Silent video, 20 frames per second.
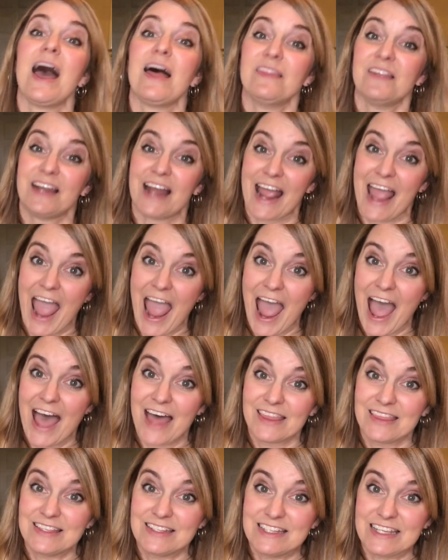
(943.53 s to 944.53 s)
and then I
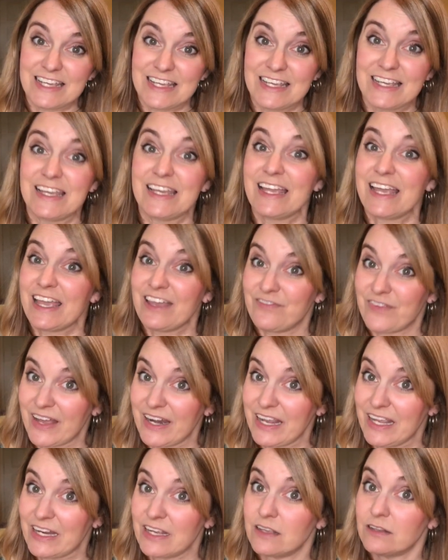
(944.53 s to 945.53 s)
add the D if
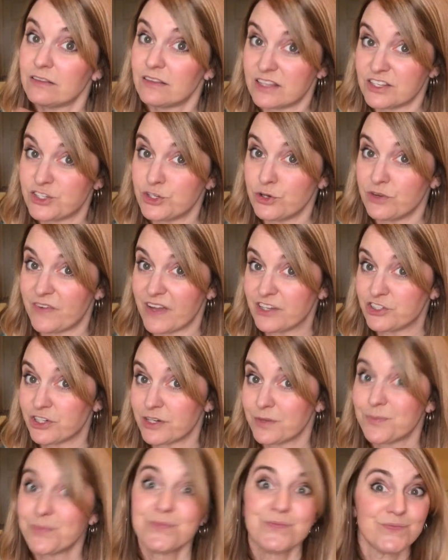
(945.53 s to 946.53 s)
I need it, the
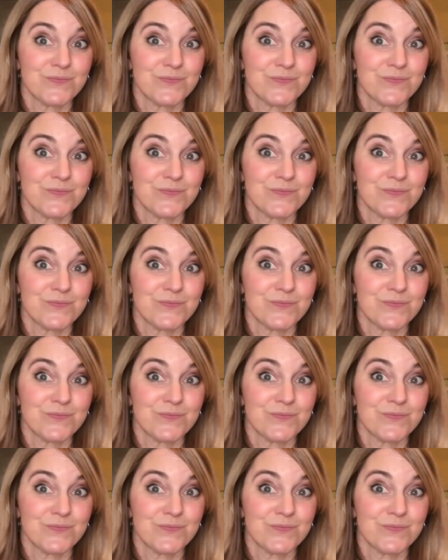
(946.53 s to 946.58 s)
pseudoephedrine.